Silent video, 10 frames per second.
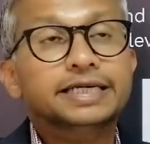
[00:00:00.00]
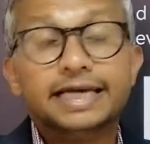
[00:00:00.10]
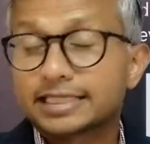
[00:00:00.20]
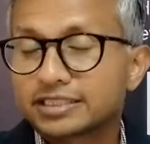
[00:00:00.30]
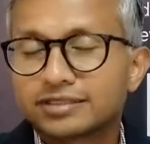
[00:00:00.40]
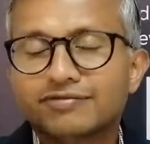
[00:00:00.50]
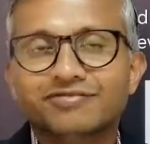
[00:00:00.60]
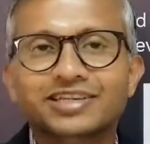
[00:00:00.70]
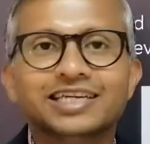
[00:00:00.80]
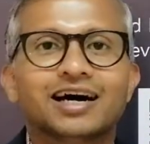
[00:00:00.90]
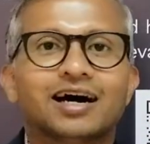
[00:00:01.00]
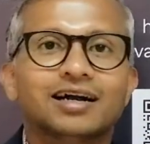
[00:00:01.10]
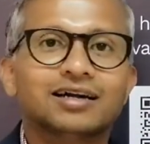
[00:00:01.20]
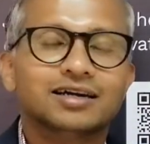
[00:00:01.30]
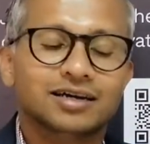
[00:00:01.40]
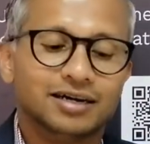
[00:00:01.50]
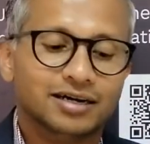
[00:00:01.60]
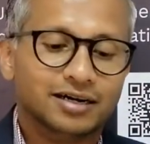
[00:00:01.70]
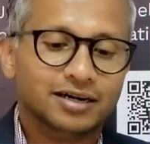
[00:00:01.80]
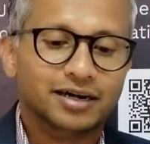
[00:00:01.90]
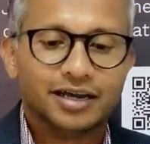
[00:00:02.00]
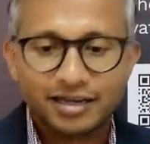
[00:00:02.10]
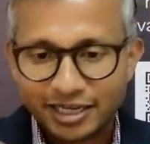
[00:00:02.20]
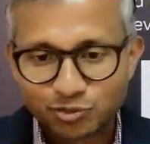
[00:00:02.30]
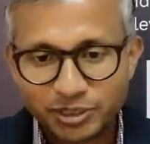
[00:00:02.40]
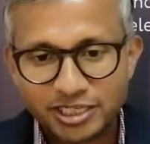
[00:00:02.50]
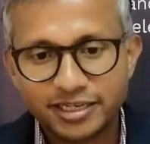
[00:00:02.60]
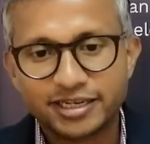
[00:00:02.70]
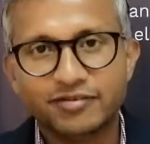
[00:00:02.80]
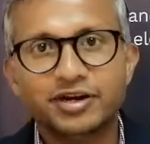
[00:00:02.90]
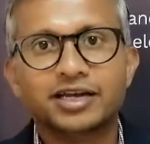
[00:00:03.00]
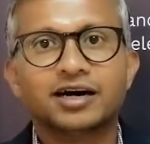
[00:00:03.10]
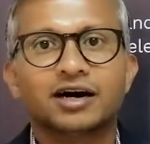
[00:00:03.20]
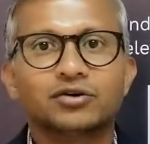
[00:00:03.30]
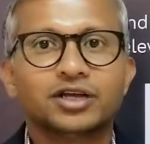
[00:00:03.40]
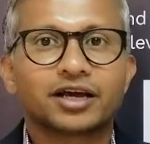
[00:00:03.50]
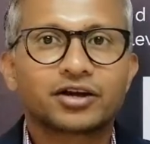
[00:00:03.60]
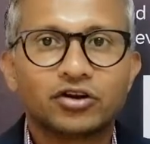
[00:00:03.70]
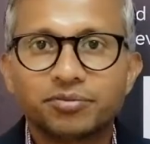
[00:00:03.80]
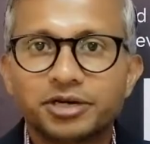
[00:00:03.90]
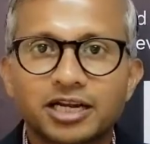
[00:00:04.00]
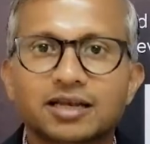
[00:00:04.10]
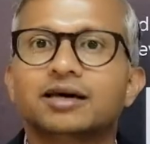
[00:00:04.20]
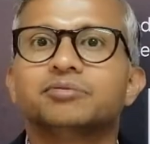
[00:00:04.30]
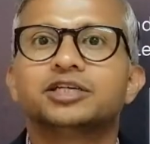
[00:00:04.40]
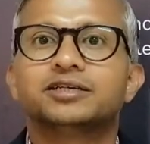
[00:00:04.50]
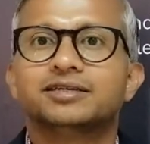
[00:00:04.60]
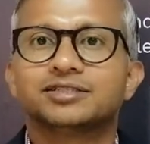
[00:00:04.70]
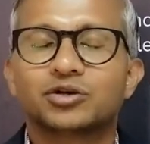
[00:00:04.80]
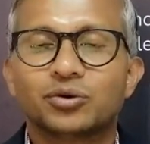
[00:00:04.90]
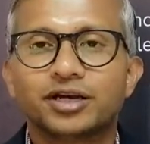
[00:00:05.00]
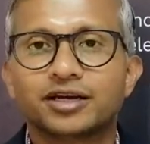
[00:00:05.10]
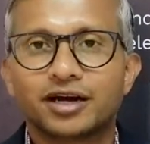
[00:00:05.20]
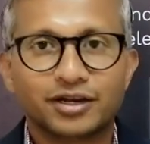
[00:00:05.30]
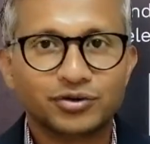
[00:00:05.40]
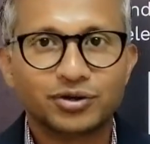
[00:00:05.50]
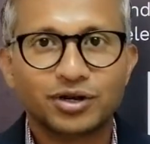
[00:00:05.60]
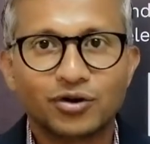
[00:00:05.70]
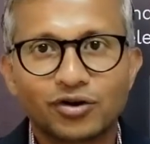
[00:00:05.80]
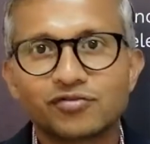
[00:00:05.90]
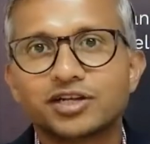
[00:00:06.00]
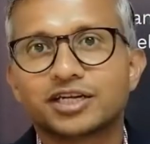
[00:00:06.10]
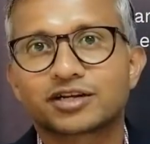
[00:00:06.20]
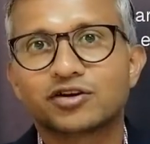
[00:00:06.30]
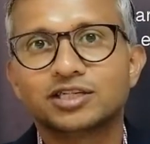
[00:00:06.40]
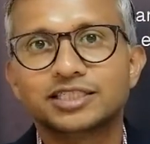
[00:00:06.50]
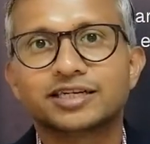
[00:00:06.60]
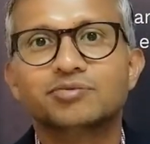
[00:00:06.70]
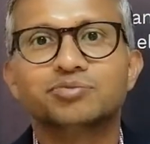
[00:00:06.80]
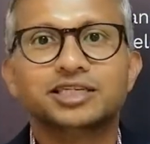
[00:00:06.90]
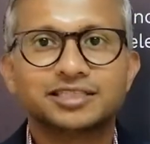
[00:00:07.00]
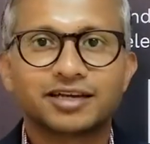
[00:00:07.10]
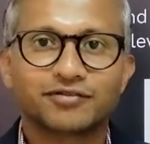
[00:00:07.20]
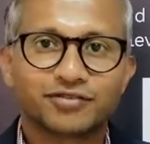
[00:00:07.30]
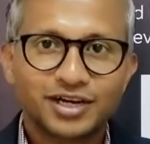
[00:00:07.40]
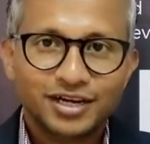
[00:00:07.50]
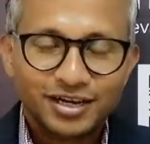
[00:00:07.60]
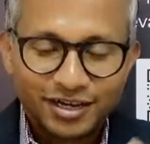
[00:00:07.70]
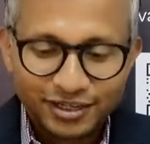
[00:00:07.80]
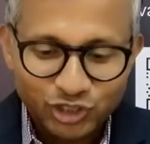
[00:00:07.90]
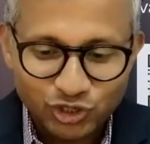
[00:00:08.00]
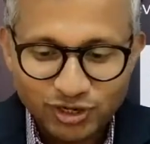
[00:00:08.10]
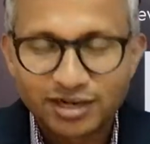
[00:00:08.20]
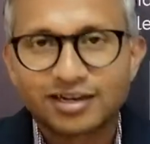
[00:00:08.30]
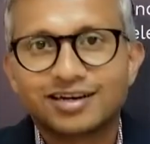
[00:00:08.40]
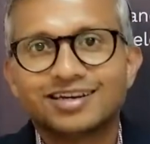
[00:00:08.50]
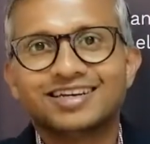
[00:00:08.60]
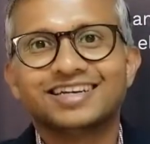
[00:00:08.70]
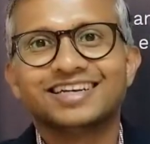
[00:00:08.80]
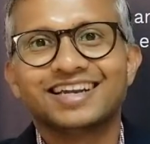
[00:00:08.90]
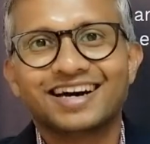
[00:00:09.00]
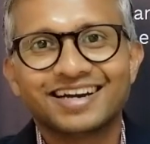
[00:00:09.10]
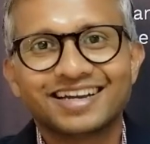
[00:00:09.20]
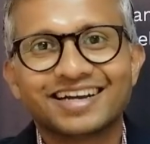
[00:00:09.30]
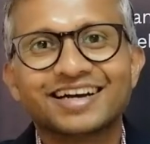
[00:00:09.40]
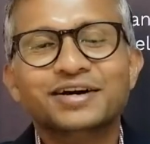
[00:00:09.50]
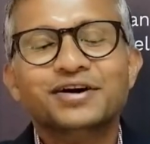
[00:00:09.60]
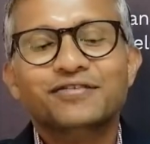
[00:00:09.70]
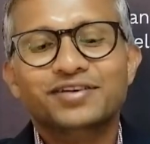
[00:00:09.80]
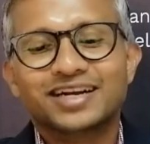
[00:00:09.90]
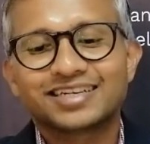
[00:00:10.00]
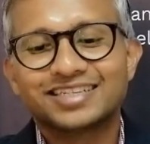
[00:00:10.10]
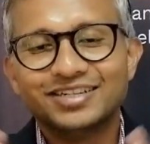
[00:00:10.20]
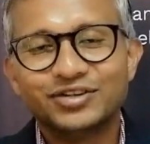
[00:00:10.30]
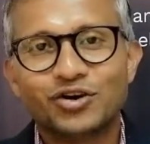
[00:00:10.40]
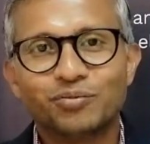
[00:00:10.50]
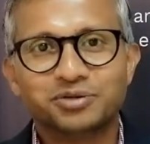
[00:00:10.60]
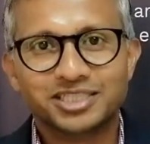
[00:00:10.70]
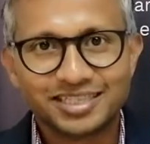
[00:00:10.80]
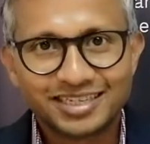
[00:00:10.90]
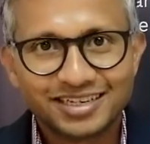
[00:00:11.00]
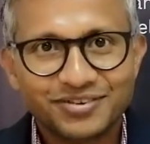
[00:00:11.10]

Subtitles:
Yes, we are, especially given how the economic climate is going. I know a lot of the technology companies have shrunk in hiring. We are actually the opposite.